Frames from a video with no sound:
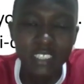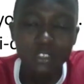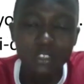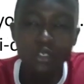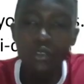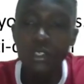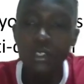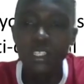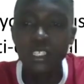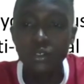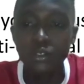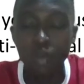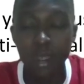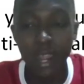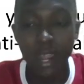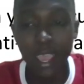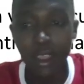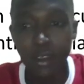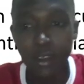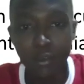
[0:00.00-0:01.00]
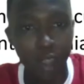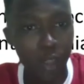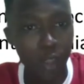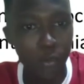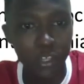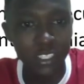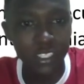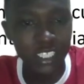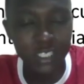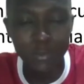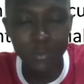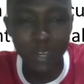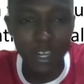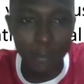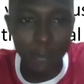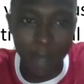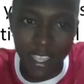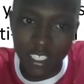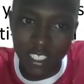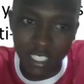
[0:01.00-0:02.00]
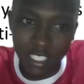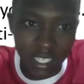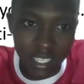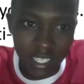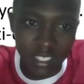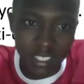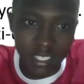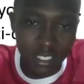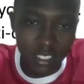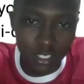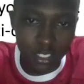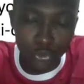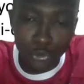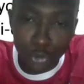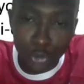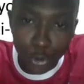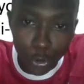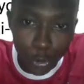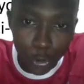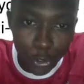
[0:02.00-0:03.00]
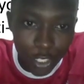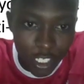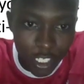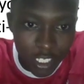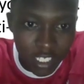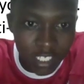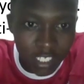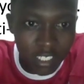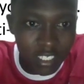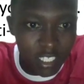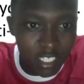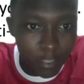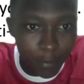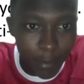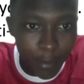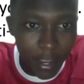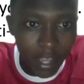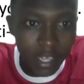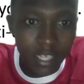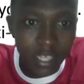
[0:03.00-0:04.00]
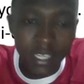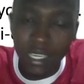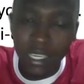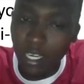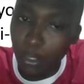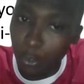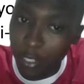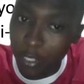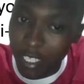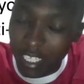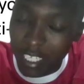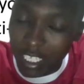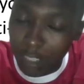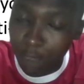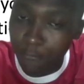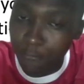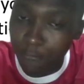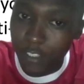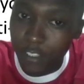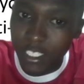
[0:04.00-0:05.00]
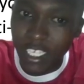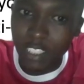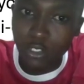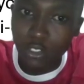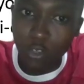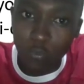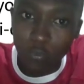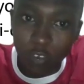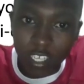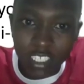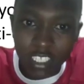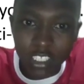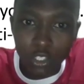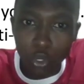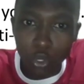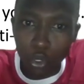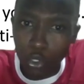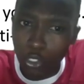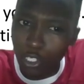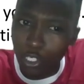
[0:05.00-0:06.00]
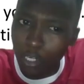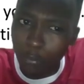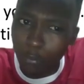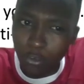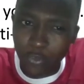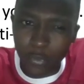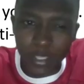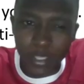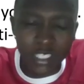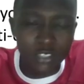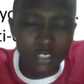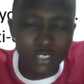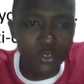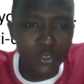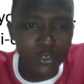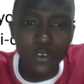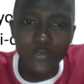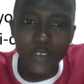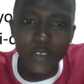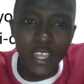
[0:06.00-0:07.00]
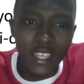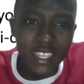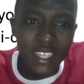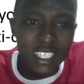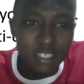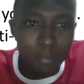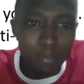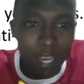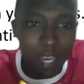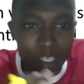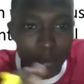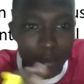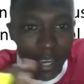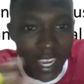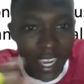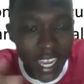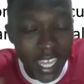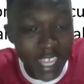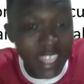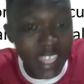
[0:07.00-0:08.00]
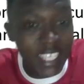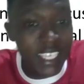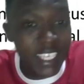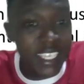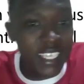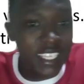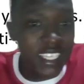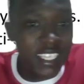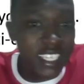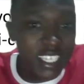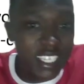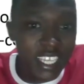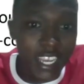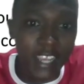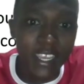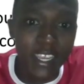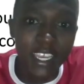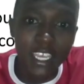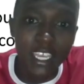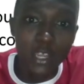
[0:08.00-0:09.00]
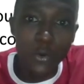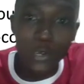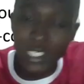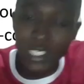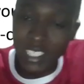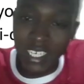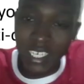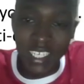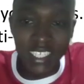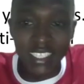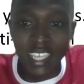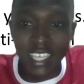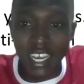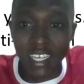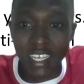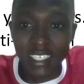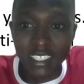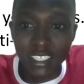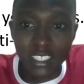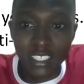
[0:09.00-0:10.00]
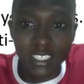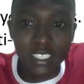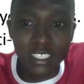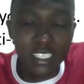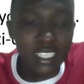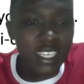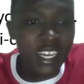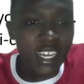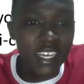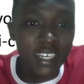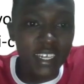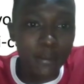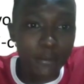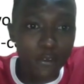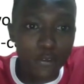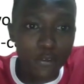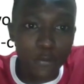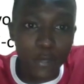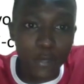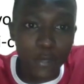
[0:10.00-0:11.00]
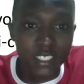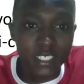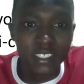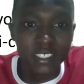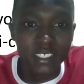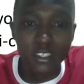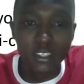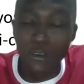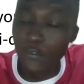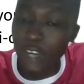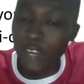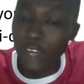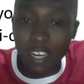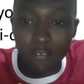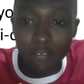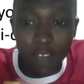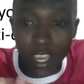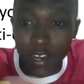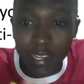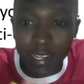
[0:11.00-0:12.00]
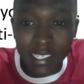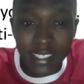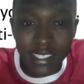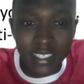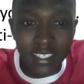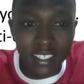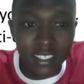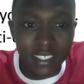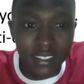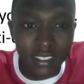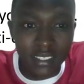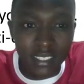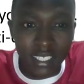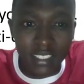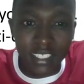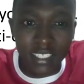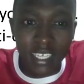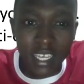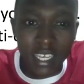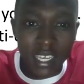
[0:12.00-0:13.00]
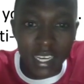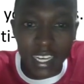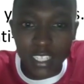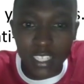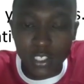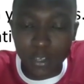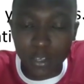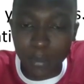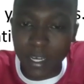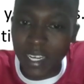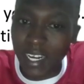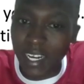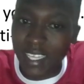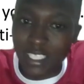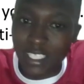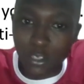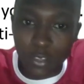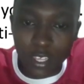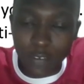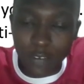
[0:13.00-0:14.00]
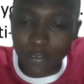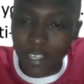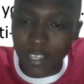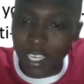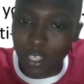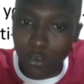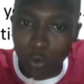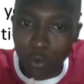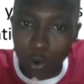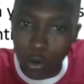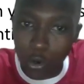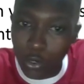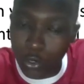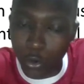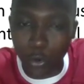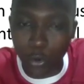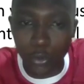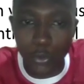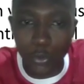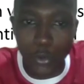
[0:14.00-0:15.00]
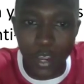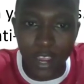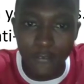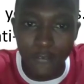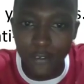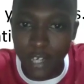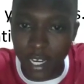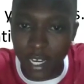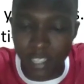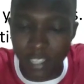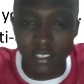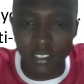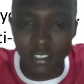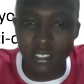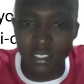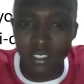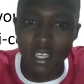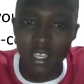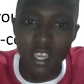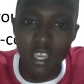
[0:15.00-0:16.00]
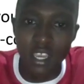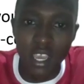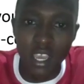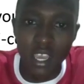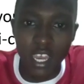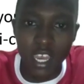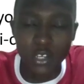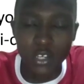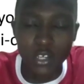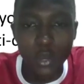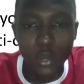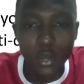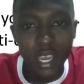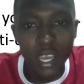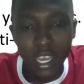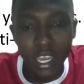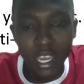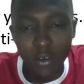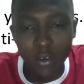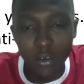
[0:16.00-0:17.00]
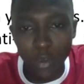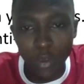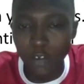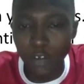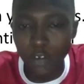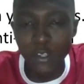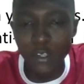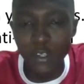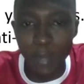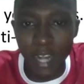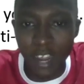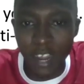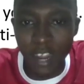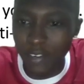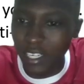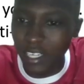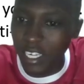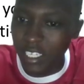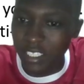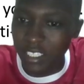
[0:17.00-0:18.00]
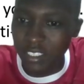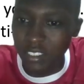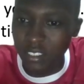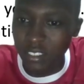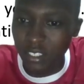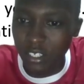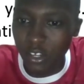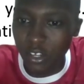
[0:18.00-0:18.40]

So this one, I won't explain much in this. You go read deeper on the key figures of anti-colonial movements. You will find this Mahatma Gandhi in India. He was a leader. He led the movement of non-violent resistance. Nelson Mandela, South Africa. You all know, you are Africans. And you are one of the Pan-Africanists.